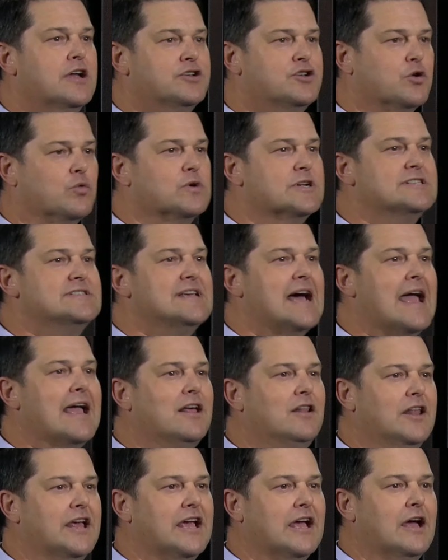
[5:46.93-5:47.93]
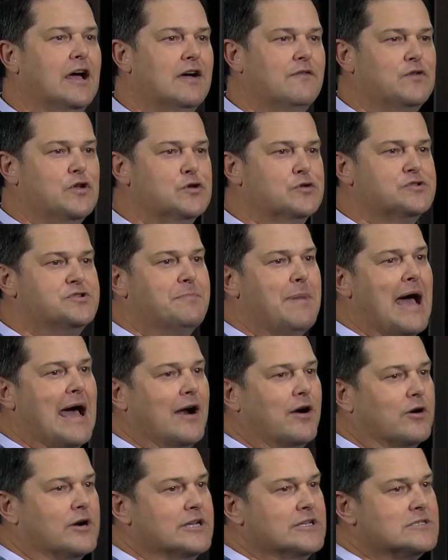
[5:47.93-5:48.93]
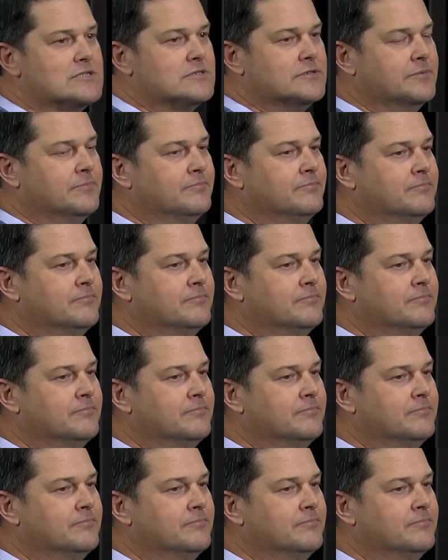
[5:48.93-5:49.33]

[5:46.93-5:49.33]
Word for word: to recycling of used batteries.